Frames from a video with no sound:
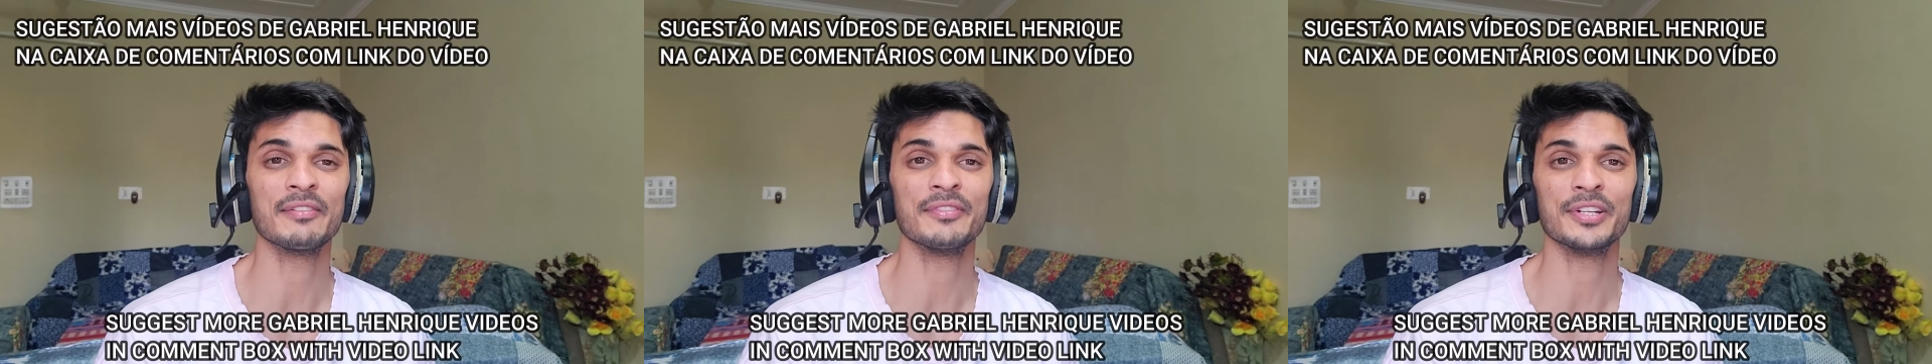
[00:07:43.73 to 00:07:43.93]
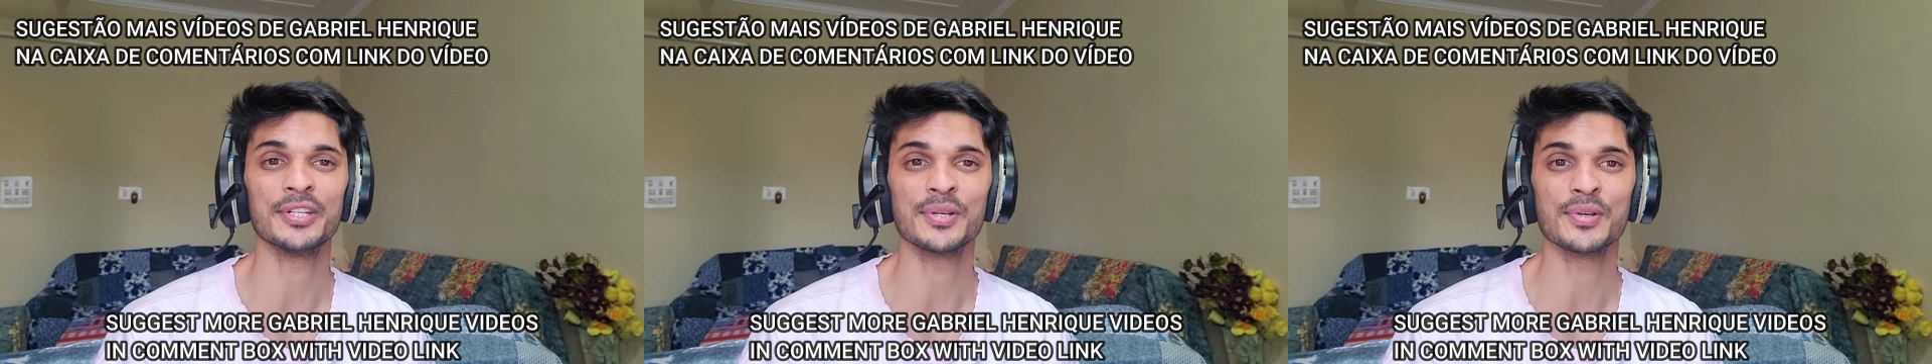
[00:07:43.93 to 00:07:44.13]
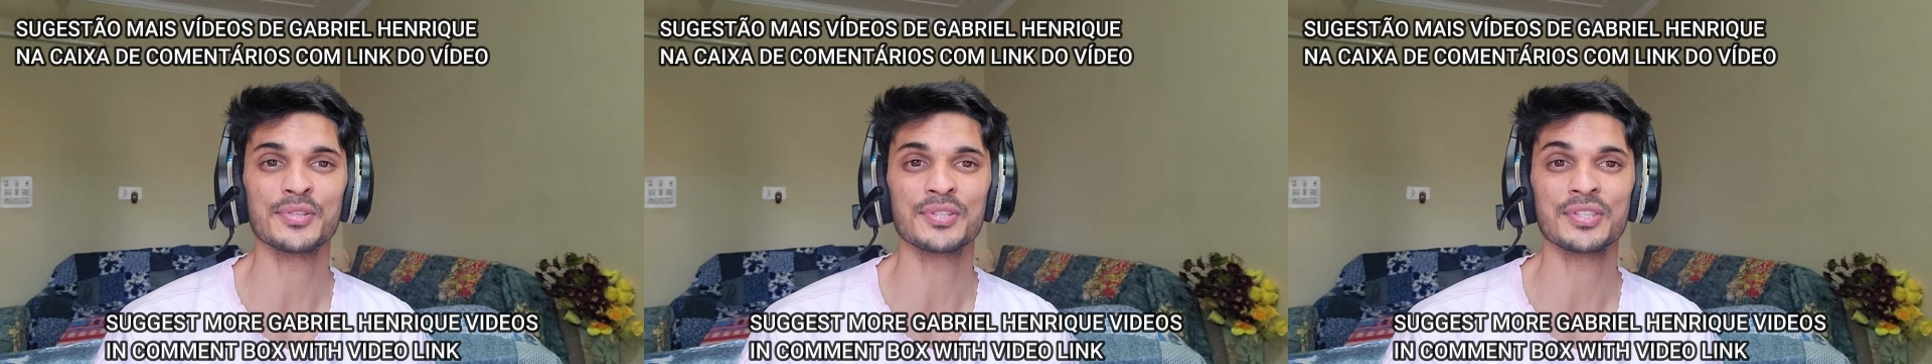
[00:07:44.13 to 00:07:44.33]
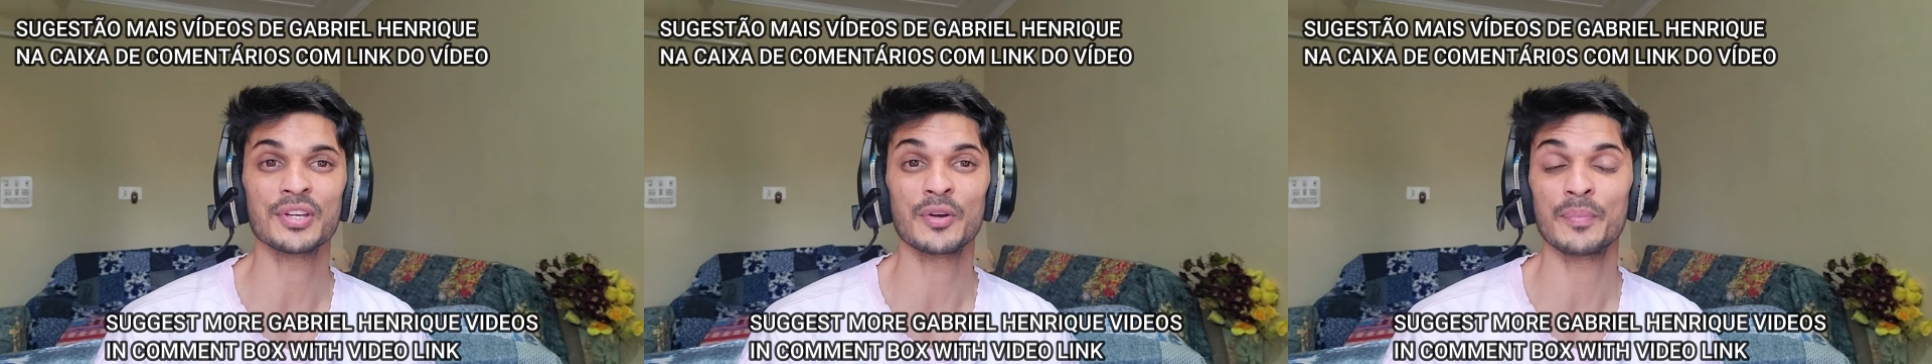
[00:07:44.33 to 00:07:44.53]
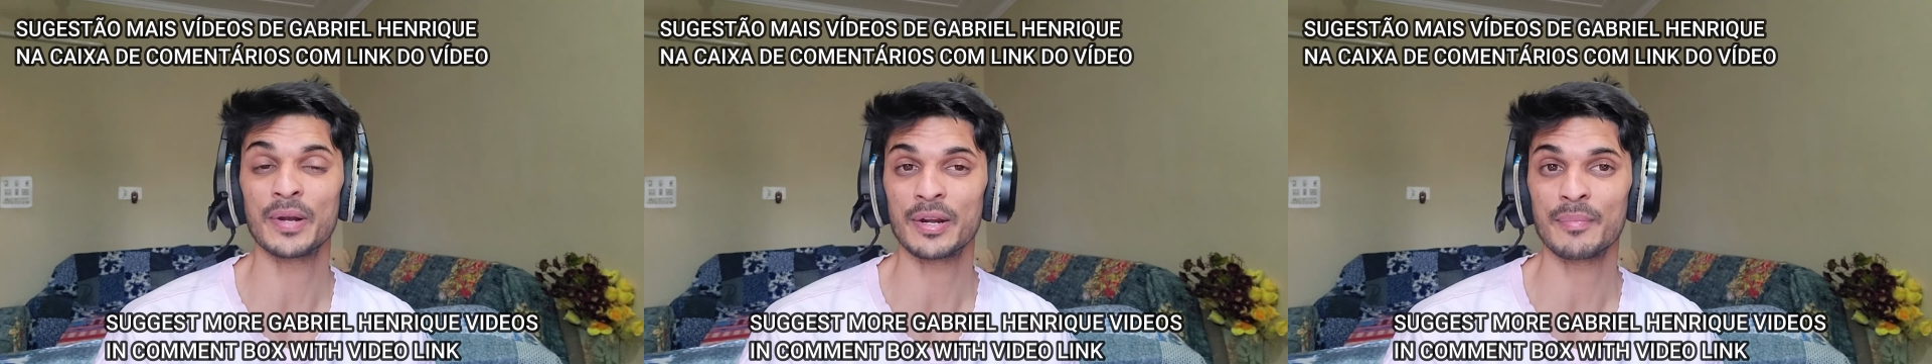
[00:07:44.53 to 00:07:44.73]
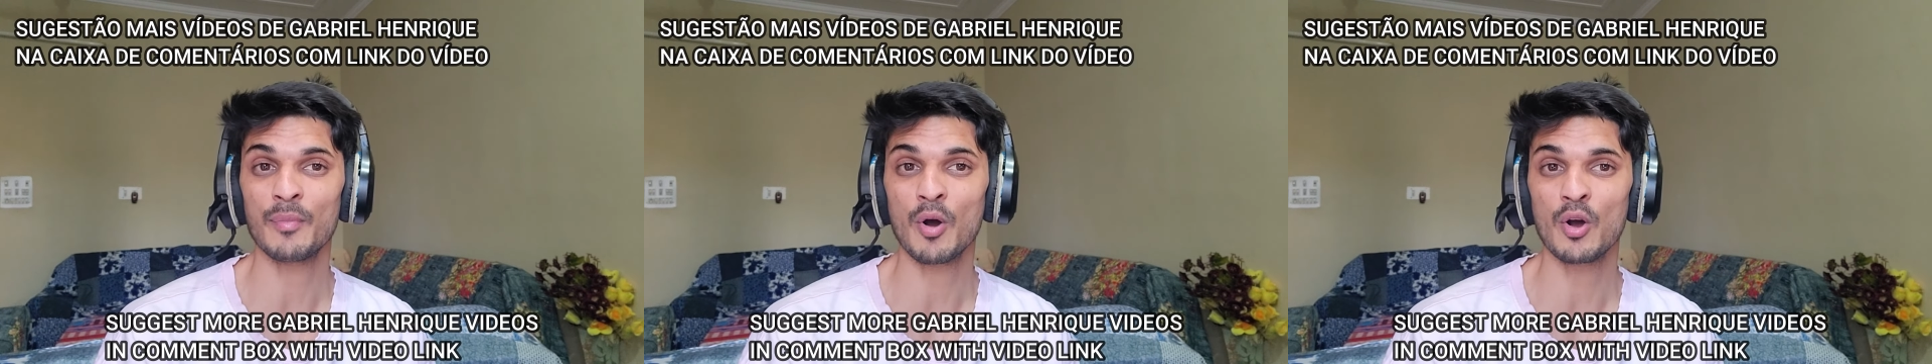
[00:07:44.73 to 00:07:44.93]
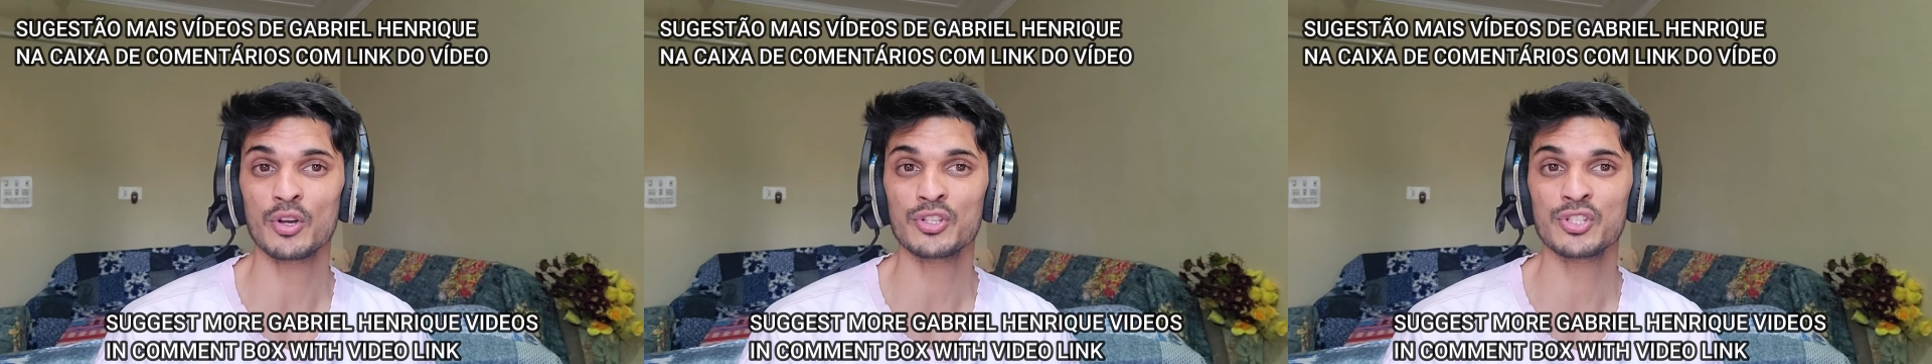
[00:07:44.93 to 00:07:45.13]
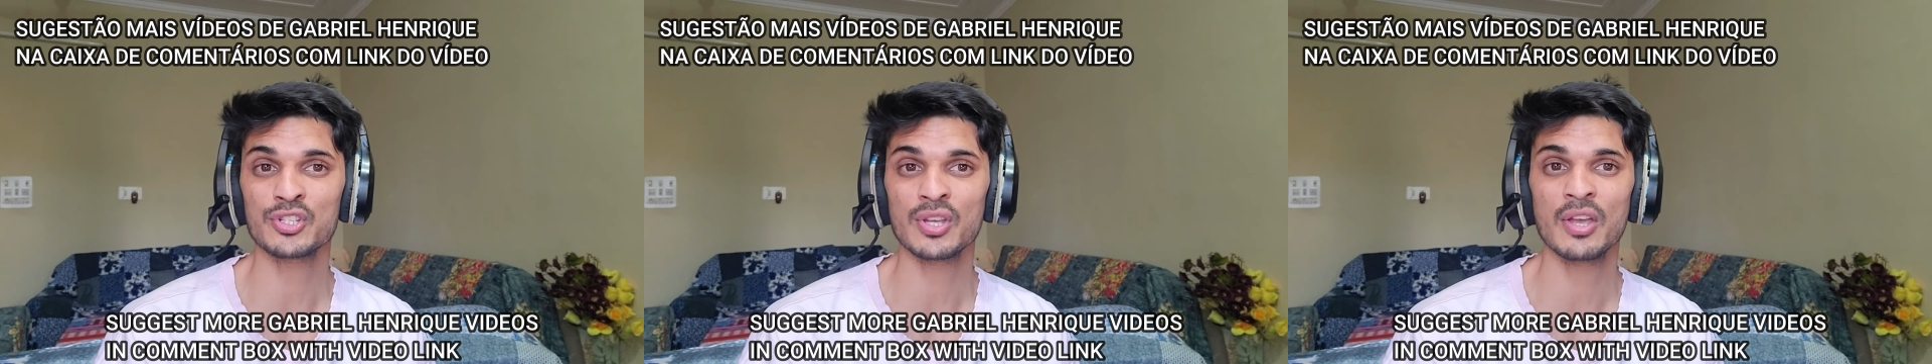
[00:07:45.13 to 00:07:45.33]
videos in the comment
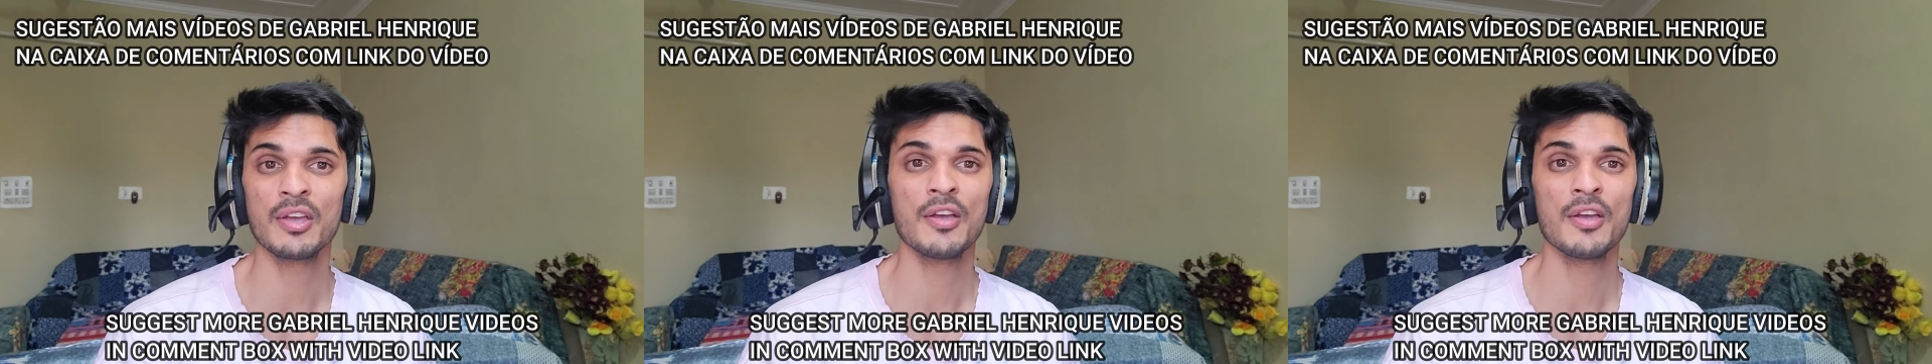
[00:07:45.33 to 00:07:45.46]
box